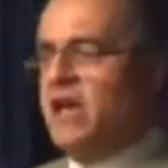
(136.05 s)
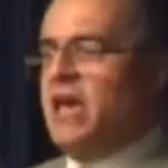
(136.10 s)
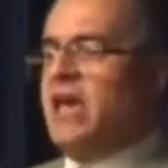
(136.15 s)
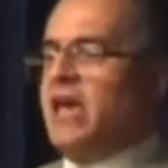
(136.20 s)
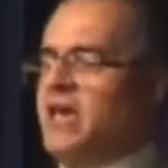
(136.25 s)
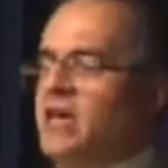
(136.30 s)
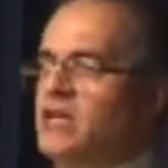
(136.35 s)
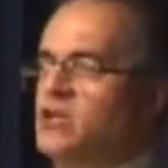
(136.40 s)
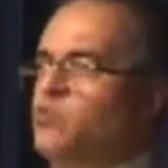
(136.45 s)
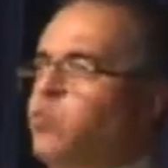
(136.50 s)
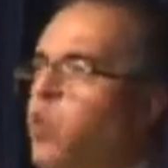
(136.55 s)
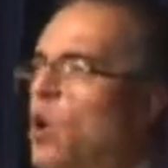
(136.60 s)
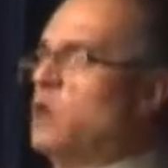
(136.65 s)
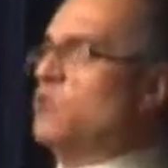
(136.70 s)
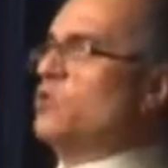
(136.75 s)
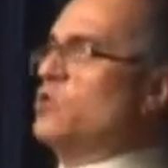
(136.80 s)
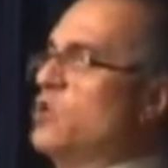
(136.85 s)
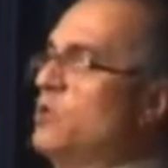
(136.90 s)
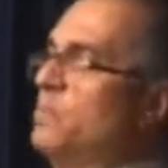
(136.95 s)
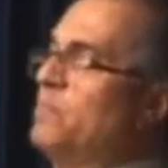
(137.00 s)
His word
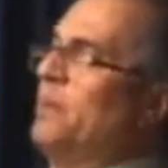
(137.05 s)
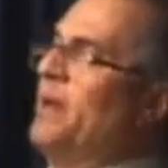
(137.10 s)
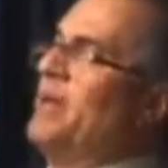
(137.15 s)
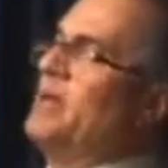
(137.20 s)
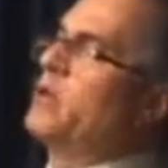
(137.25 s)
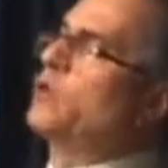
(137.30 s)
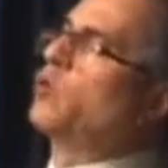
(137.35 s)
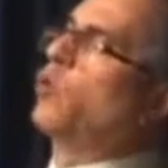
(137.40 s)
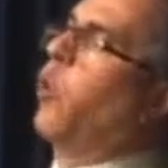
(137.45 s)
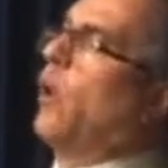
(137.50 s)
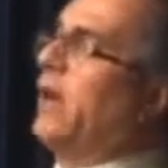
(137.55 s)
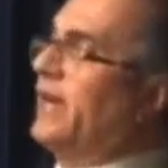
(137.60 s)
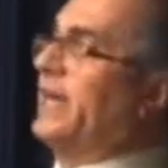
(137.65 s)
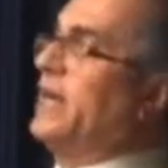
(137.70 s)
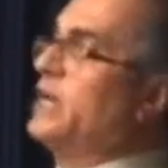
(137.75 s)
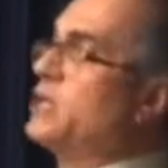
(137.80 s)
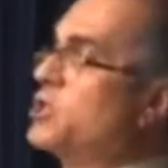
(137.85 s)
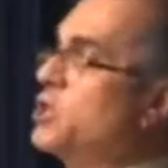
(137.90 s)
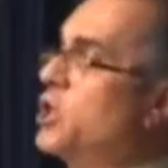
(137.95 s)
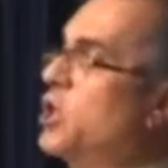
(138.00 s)
will be
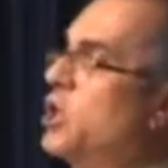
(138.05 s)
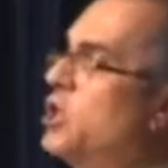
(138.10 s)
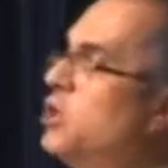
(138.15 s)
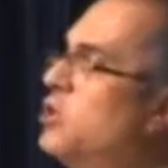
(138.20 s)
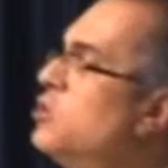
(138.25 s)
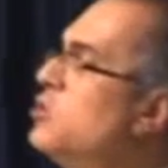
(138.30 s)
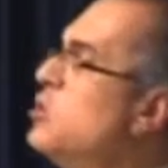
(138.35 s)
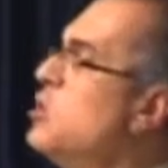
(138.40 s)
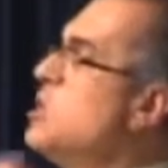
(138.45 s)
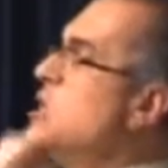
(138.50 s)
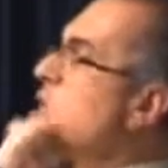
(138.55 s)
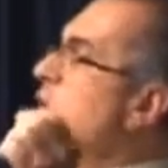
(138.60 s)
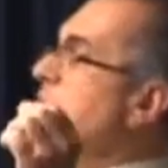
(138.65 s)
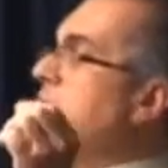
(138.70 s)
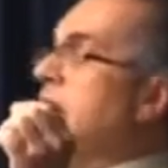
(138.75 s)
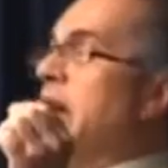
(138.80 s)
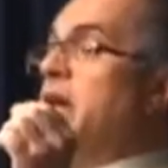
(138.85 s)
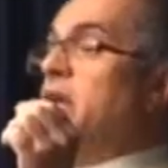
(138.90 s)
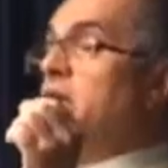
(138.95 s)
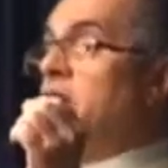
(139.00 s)
quickened to you,
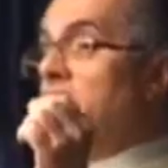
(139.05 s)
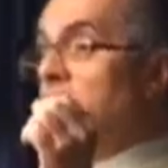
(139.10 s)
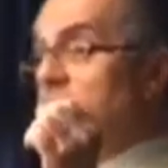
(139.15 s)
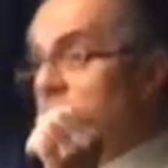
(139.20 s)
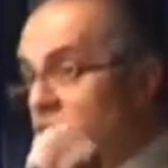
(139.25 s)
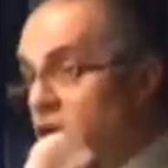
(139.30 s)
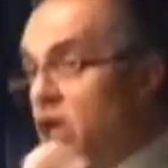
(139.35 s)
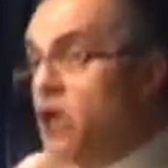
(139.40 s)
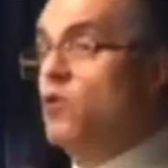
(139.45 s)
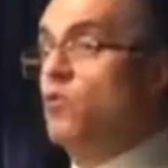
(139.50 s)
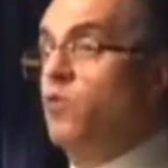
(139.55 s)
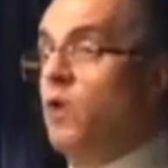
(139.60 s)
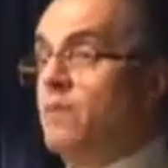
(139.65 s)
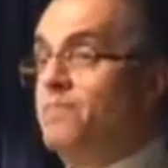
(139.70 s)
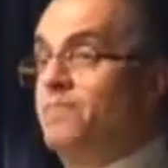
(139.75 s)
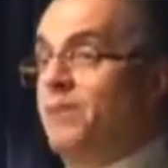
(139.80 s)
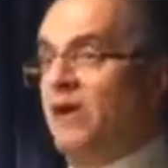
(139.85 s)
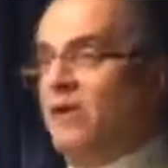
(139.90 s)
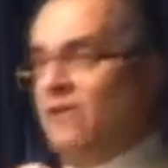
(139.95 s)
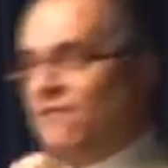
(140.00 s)
and you will be on